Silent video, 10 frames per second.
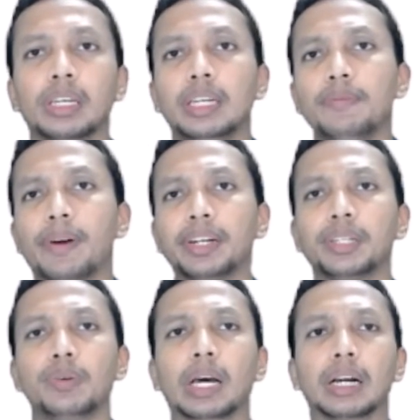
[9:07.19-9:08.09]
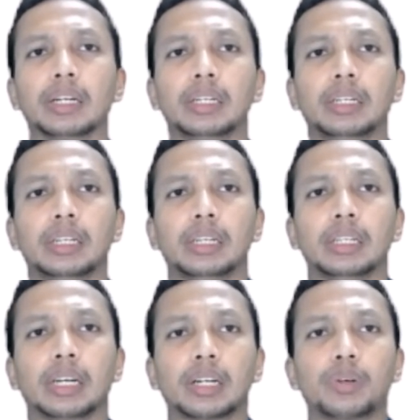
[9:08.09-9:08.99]
In particular,
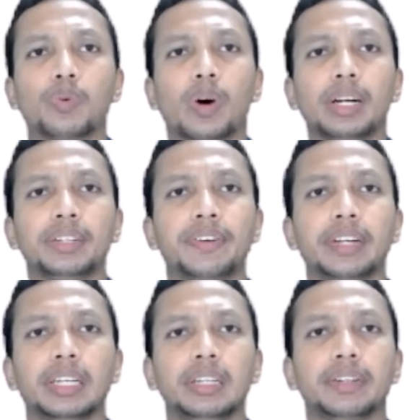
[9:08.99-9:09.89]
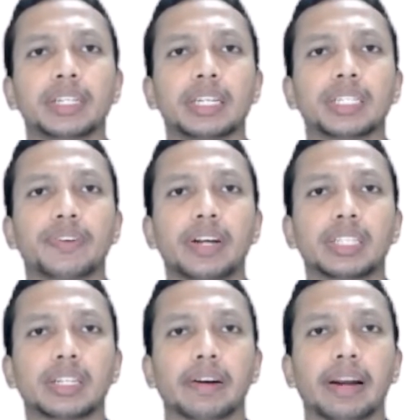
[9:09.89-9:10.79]
the quad tree data
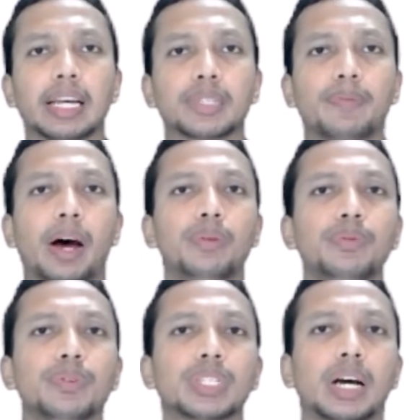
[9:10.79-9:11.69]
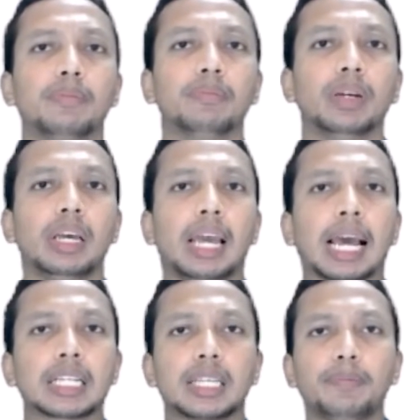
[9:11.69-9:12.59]
structure has found some
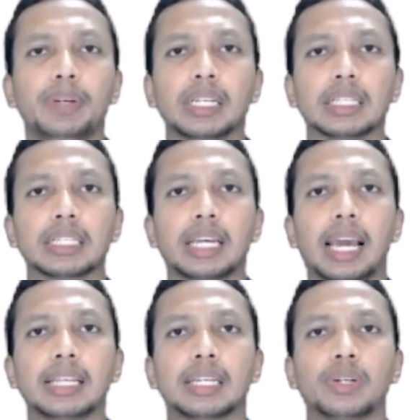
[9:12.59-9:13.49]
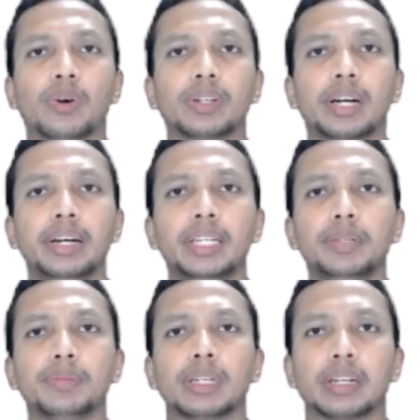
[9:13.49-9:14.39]
acceptance as an
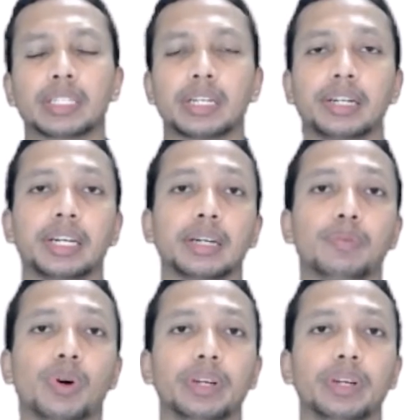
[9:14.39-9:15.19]
alternative raster data model.